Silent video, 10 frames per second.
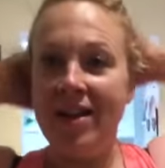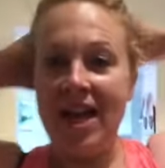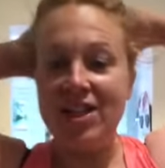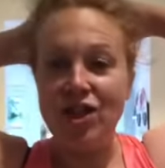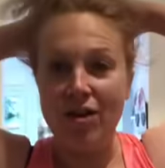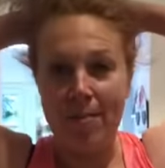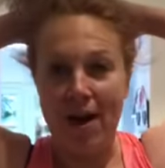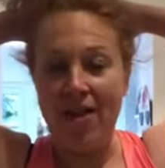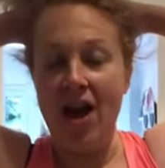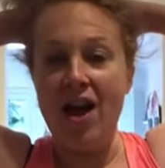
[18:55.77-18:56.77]
Yeah, sorry
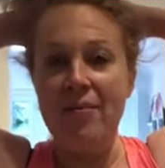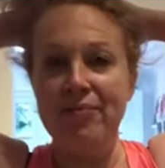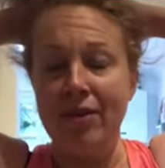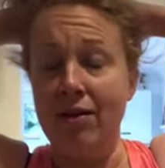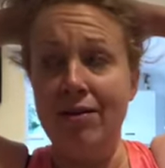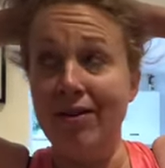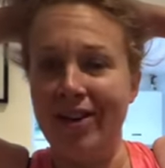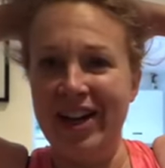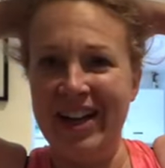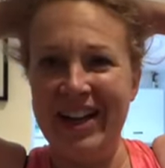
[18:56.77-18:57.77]
about that. I
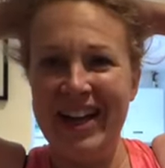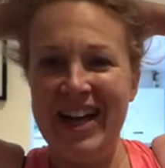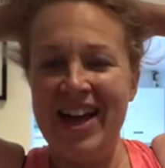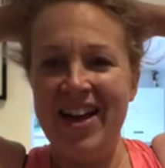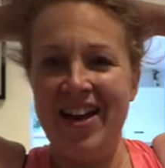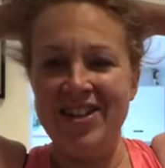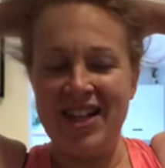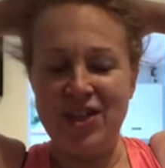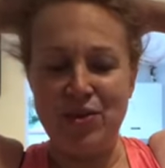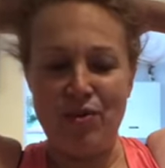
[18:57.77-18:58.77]
just
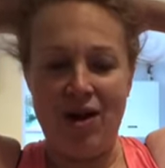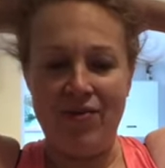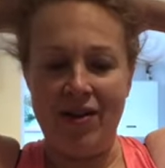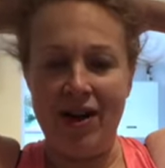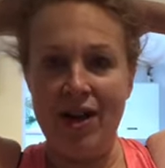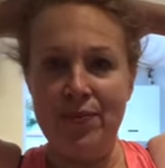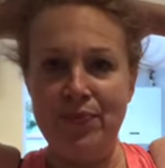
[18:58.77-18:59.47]
had to sort Ralph out.